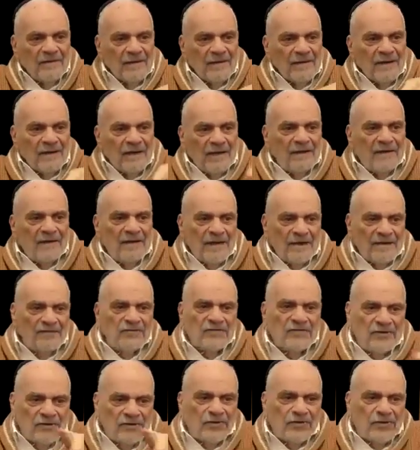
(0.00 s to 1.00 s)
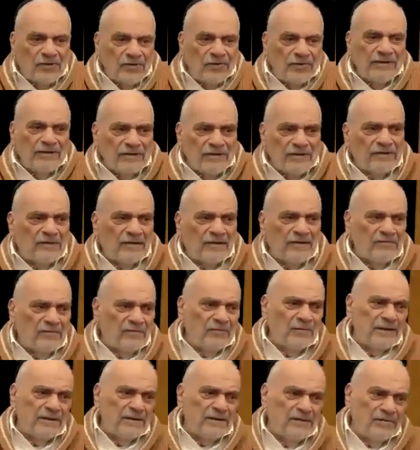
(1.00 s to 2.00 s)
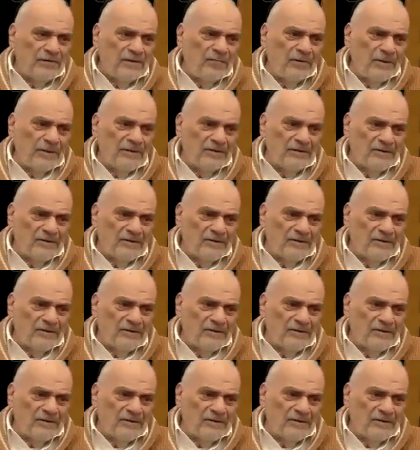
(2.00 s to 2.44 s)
A has the choice that whether he wants